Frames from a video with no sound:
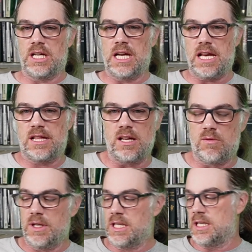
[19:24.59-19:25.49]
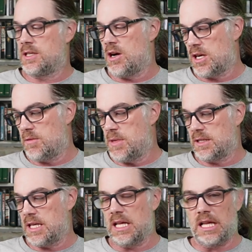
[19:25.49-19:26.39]
And I think we didn't talk
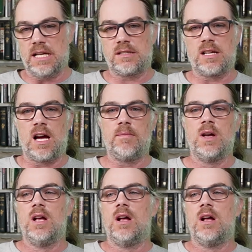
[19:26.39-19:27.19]
about that last time.